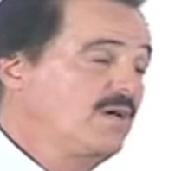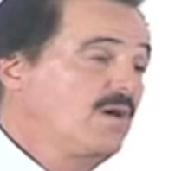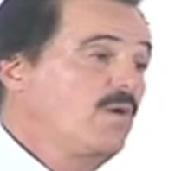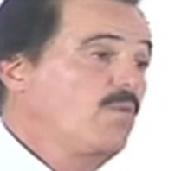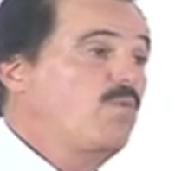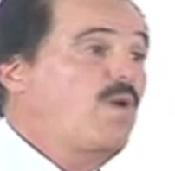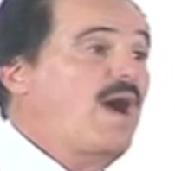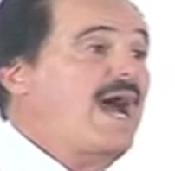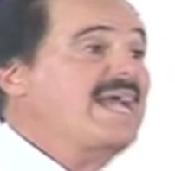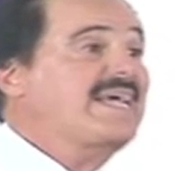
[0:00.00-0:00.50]

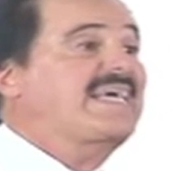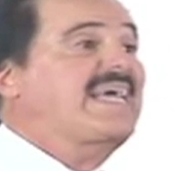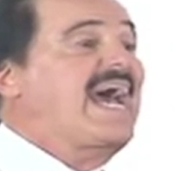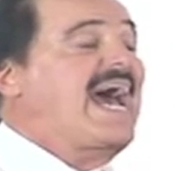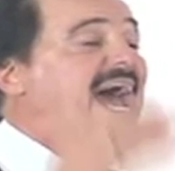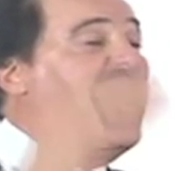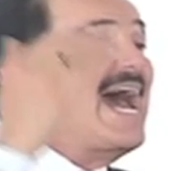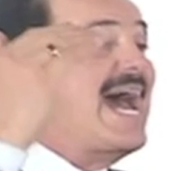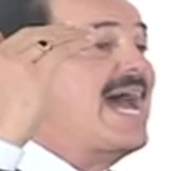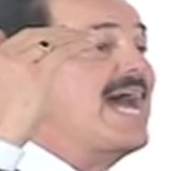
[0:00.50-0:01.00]
Why
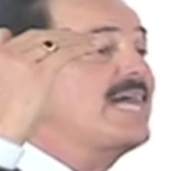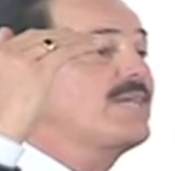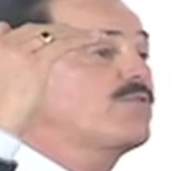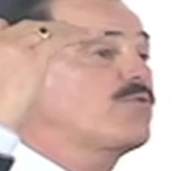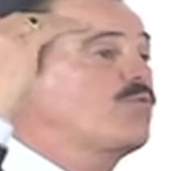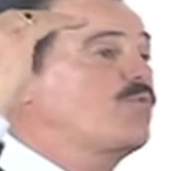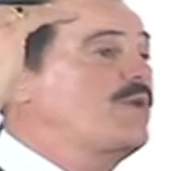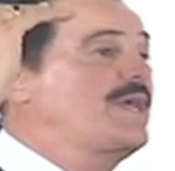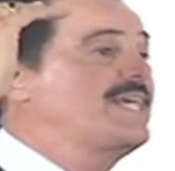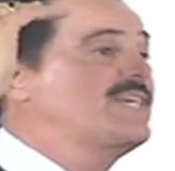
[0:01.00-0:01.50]
can't
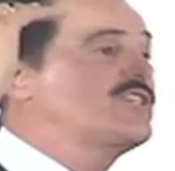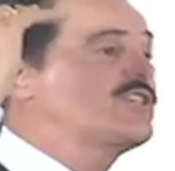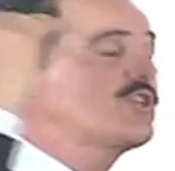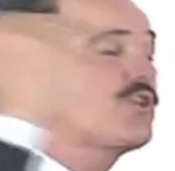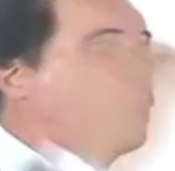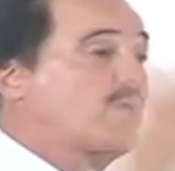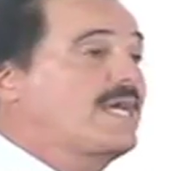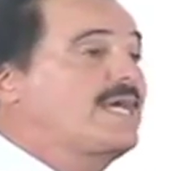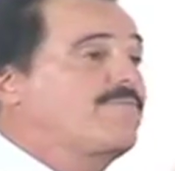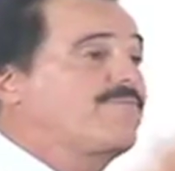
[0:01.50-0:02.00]
we
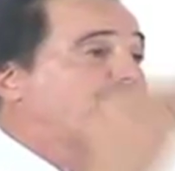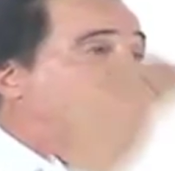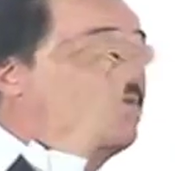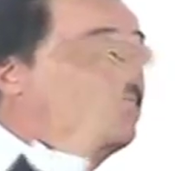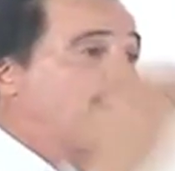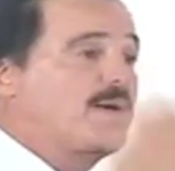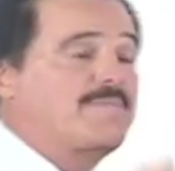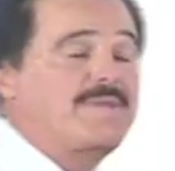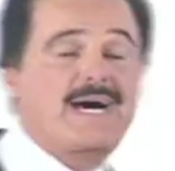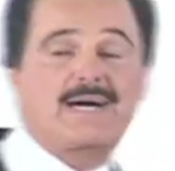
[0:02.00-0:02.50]
scream from
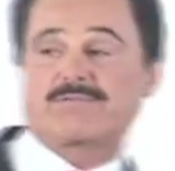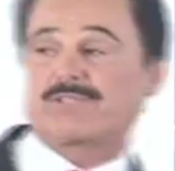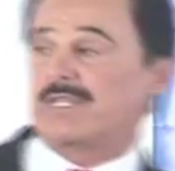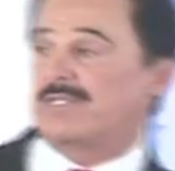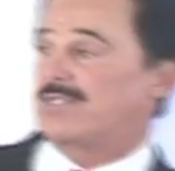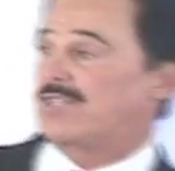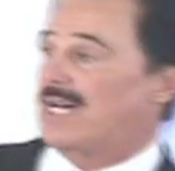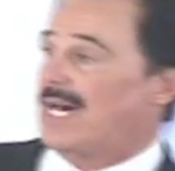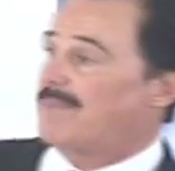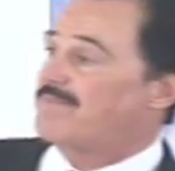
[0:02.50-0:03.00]
the
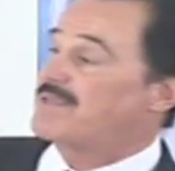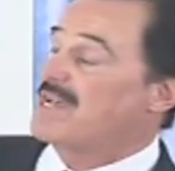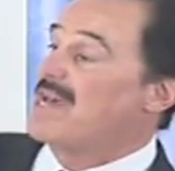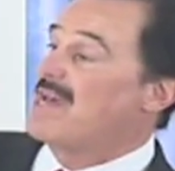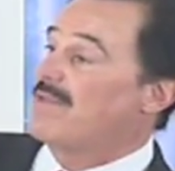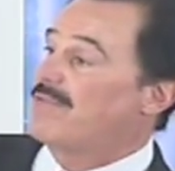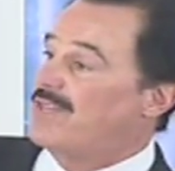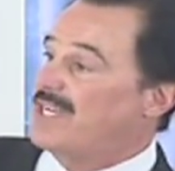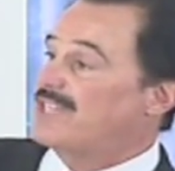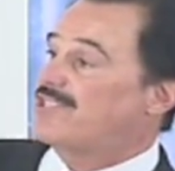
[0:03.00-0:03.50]
mountaintops,
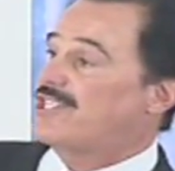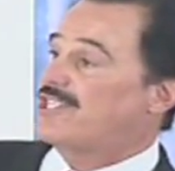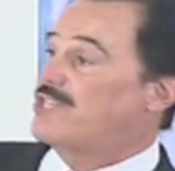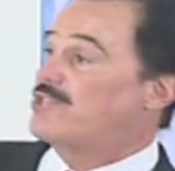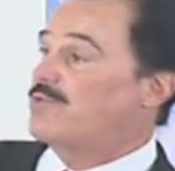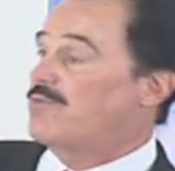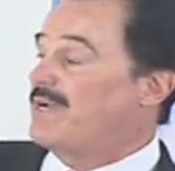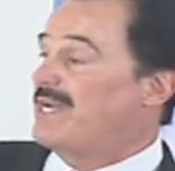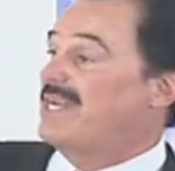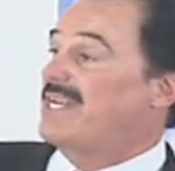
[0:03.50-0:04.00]
this is
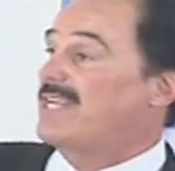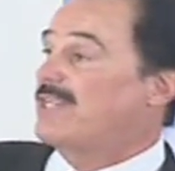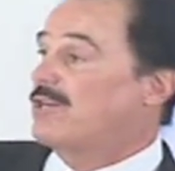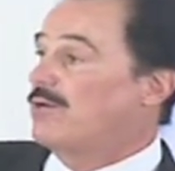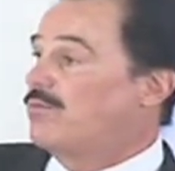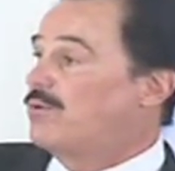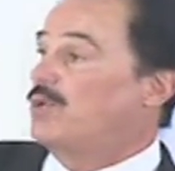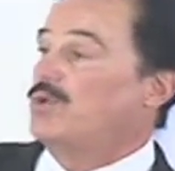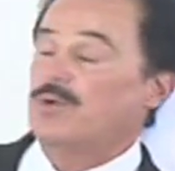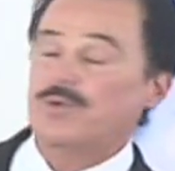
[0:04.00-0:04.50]
really the
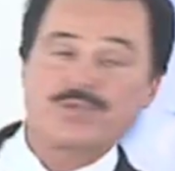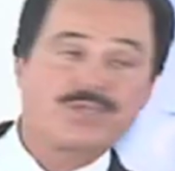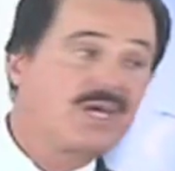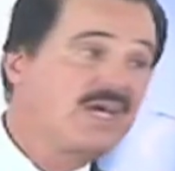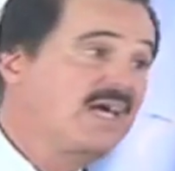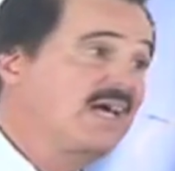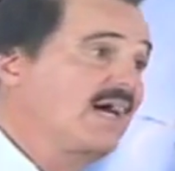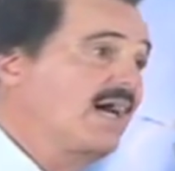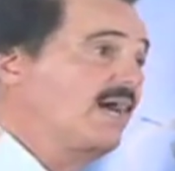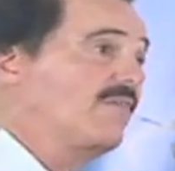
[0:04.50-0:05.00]
root
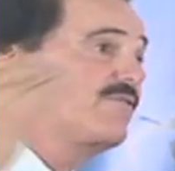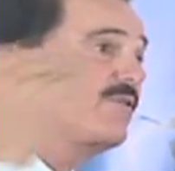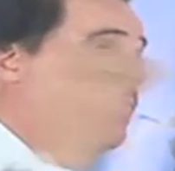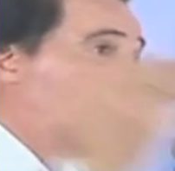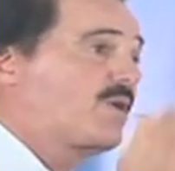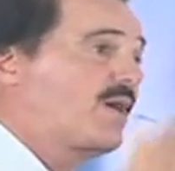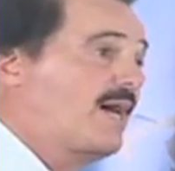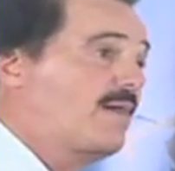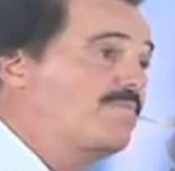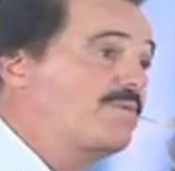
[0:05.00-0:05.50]
of the
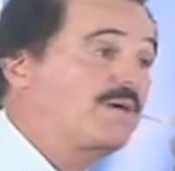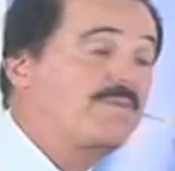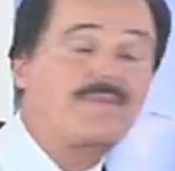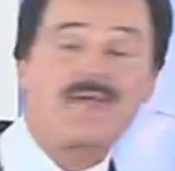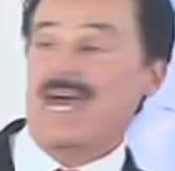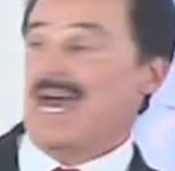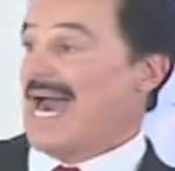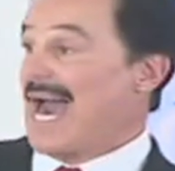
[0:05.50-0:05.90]
problem?